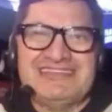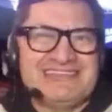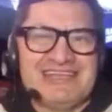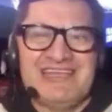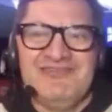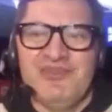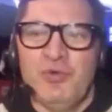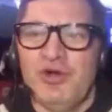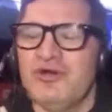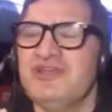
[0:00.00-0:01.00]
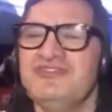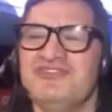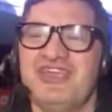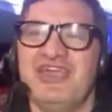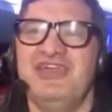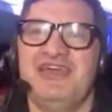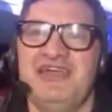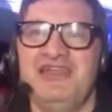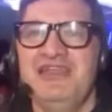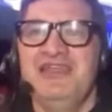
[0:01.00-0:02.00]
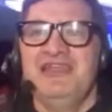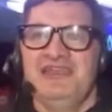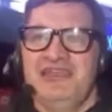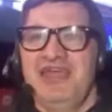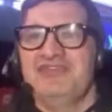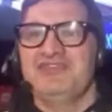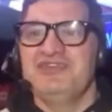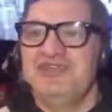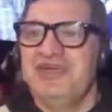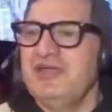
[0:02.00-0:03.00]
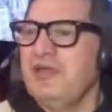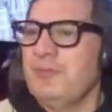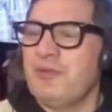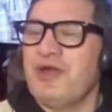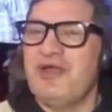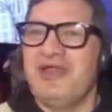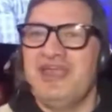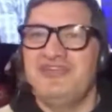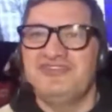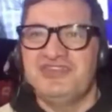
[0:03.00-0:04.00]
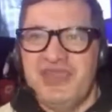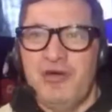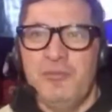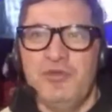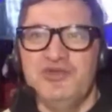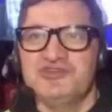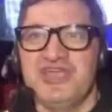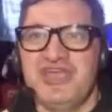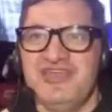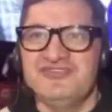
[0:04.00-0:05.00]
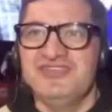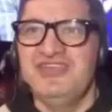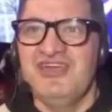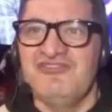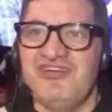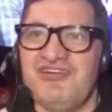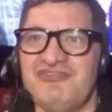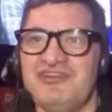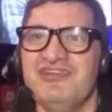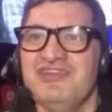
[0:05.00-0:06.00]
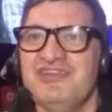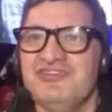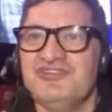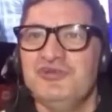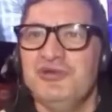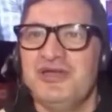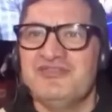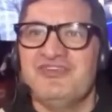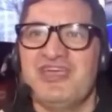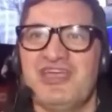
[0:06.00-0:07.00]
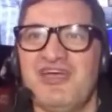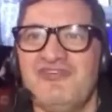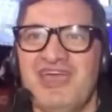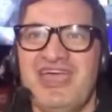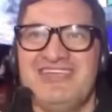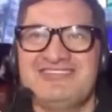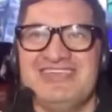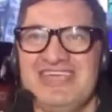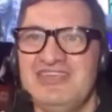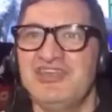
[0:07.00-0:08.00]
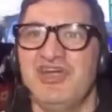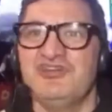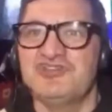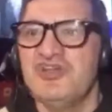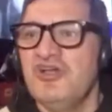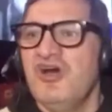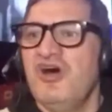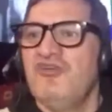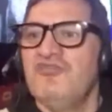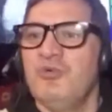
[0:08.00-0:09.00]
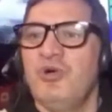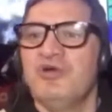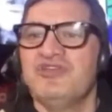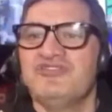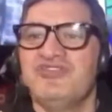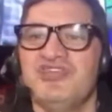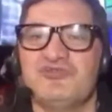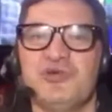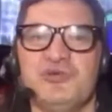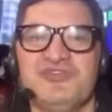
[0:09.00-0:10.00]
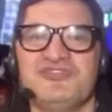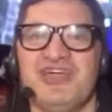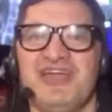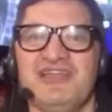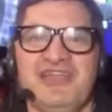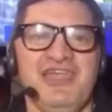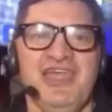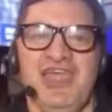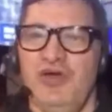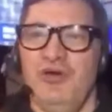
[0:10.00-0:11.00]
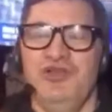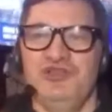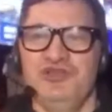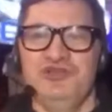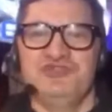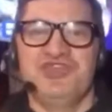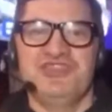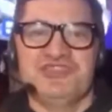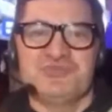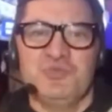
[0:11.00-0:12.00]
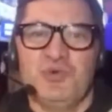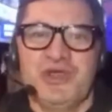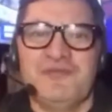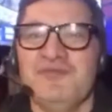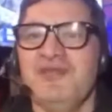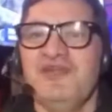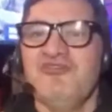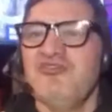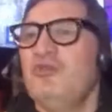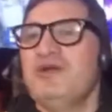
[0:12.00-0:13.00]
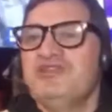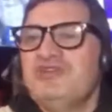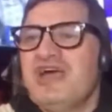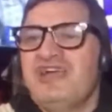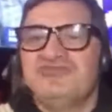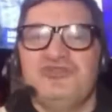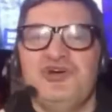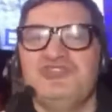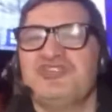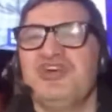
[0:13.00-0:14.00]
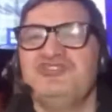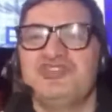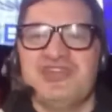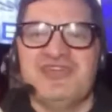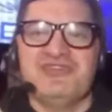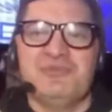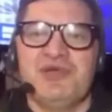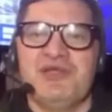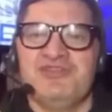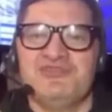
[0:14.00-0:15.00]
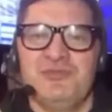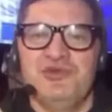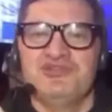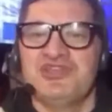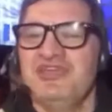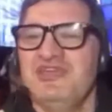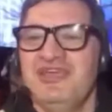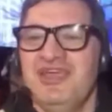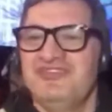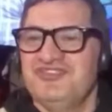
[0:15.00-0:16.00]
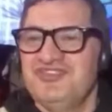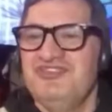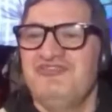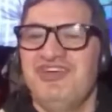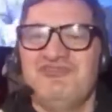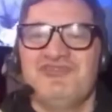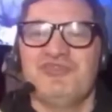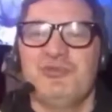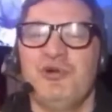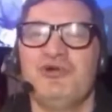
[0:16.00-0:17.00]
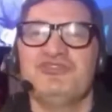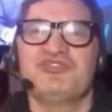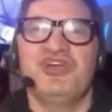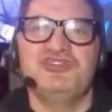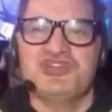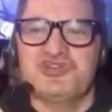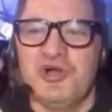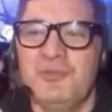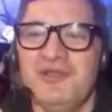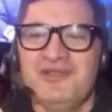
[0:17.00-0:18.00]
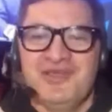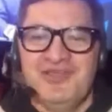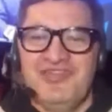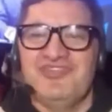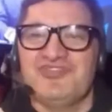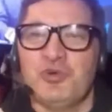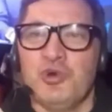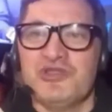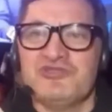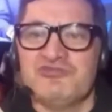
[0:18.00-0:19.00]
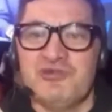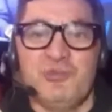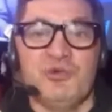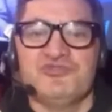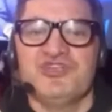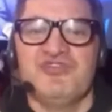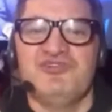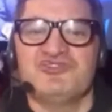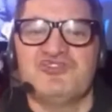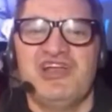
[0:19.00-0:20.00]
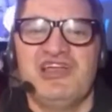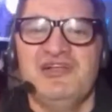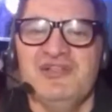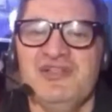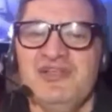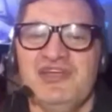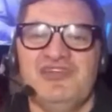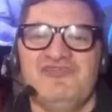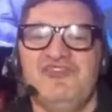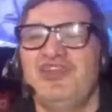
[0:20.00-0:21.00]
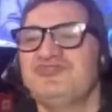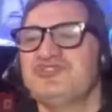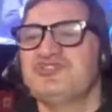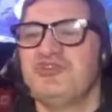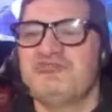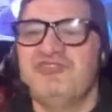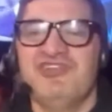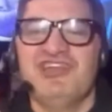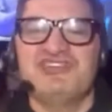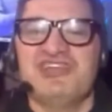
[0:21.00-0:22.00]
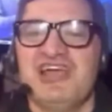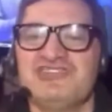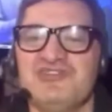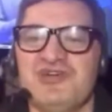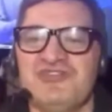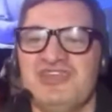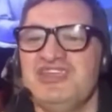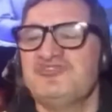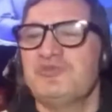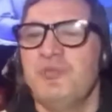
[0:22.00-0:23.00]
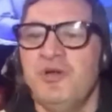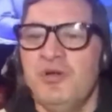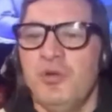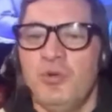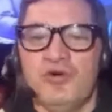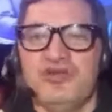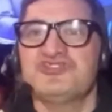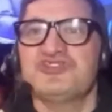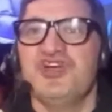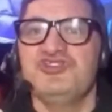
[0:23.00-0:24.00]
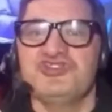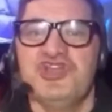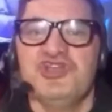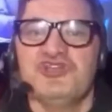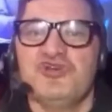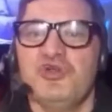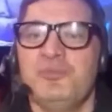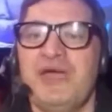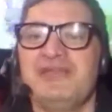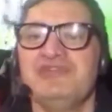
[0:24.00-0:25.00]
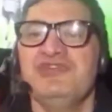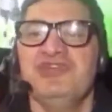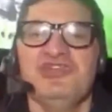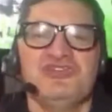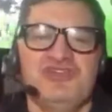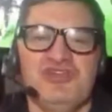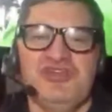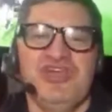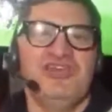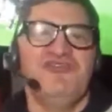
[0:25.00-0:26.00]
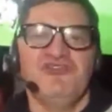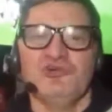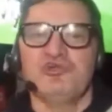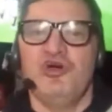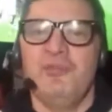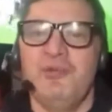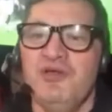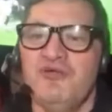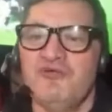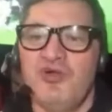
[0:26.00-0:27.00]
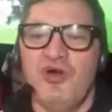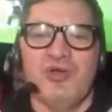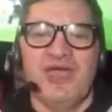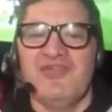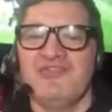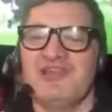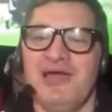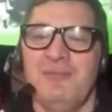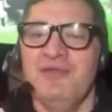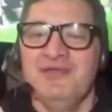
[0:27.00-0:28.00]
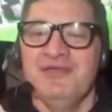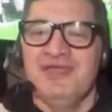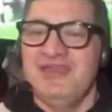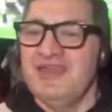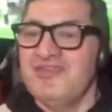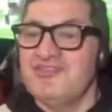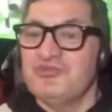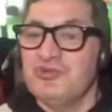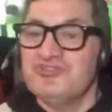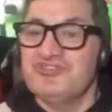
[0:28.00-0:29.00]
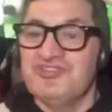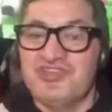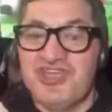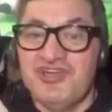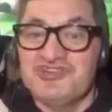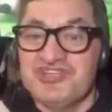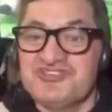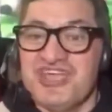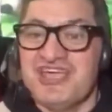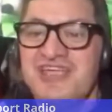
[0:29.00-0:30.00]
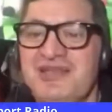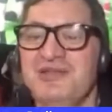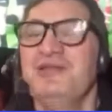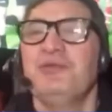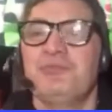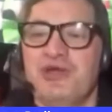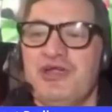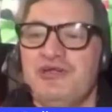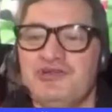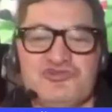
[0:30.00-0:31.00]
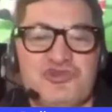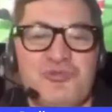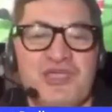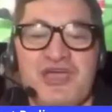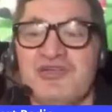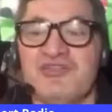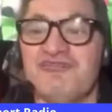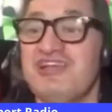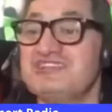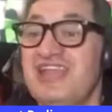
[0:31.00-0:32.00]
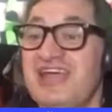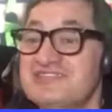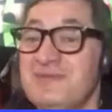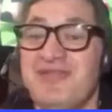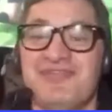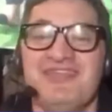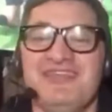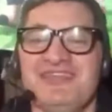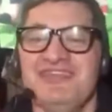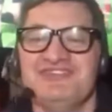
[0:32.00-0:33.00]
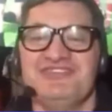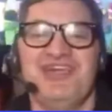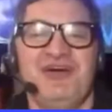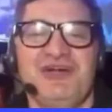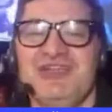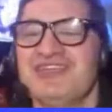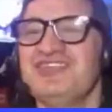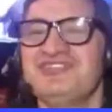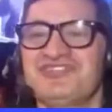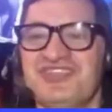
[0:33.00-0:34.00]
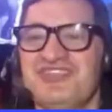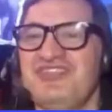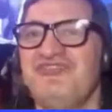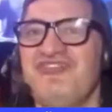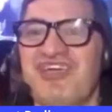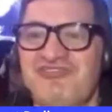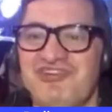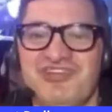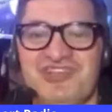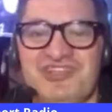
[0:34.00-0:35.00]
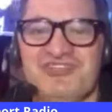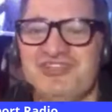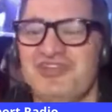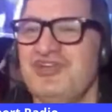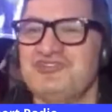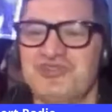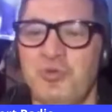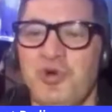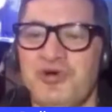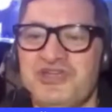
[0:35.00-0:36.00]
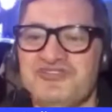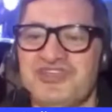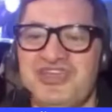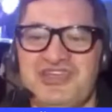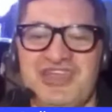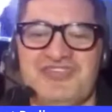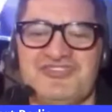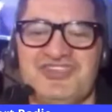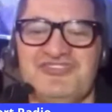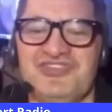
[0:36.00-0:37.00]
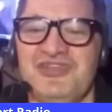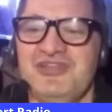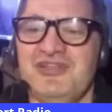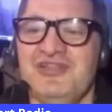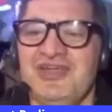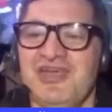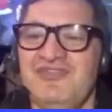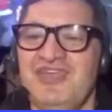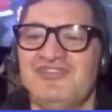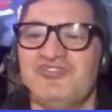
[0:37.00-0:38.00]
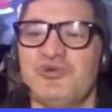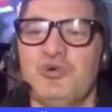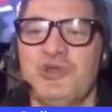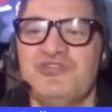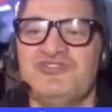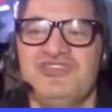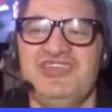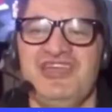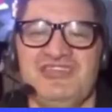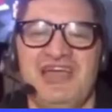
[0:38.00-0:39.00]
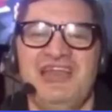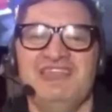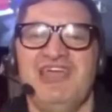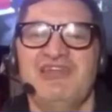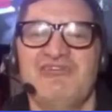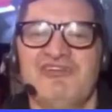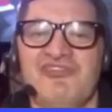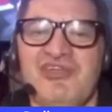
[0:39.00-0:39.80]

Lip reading: to leave the Warriors, and Nathan Brown has now emerged as the favourite to take over as the head coach of the Warriors, and that's where we start our news this morning. Former Newcastle Knights coach Nathan Brown has emerged as the new favourite for the Warriors coaching job, and that's according to reports out of Australia. It follows the shock revelation last night that interim Warriors coach Todd Payten turned down a full-time role at the club. In another twist in the coaching saga, Brown, who dropped out of the race last month, is now considered the favourite to coach the Warriors next season, and that's according to the Daily Telegraph.